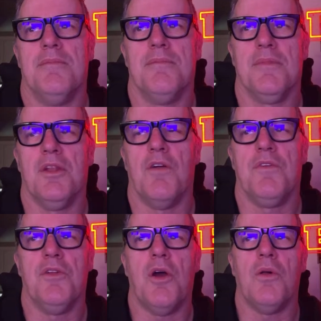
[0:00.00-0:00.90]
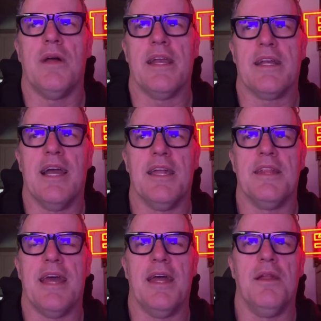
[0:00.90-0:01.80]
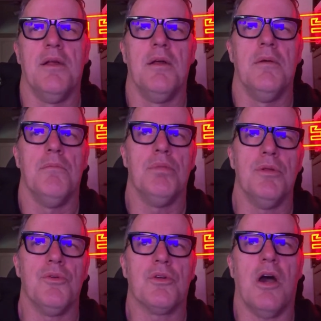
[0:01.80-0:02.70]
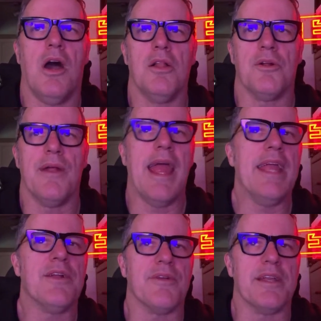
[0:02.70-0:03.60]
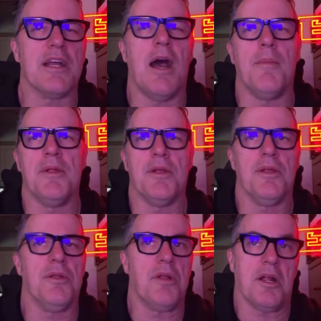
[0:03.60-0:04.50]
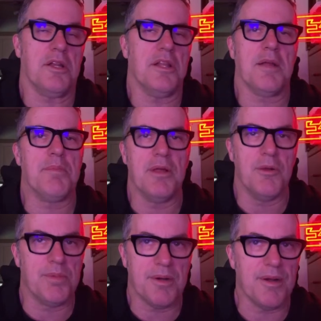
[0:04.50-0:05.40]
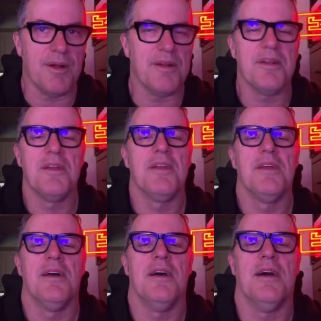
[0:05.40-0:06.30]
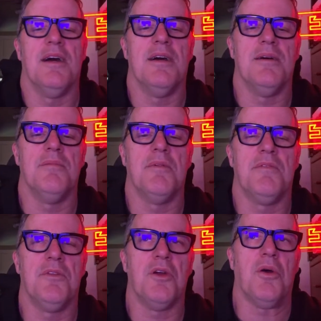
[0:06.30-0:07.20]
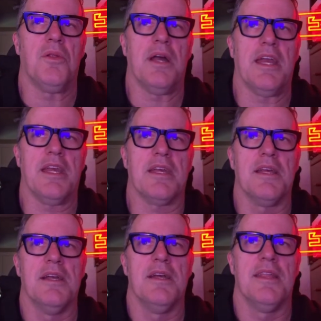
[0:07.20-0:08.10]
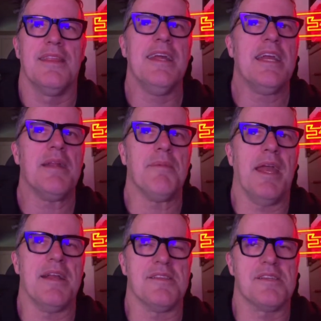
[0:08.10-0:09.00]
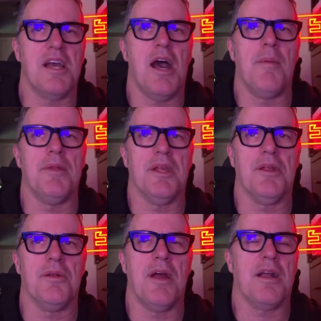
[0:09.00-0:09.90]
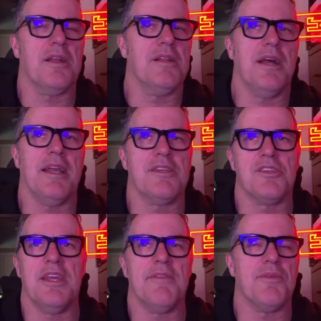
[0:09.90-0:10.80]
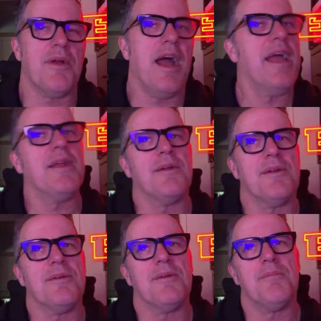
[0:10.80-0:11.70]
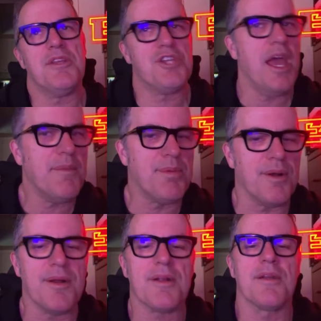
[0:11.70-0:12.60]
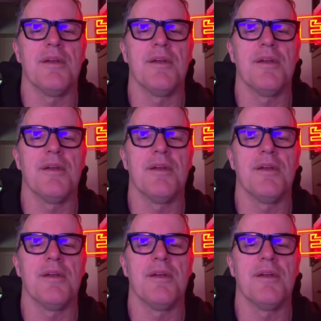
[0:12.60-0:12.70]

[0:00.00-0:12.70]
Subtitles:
If you don't like kind of that blue collar angry comedy, you're not going to like Bill Burr. If you don't like thinking man's comedy, you're not going to like Stephen Wright or Mitch Hedberg.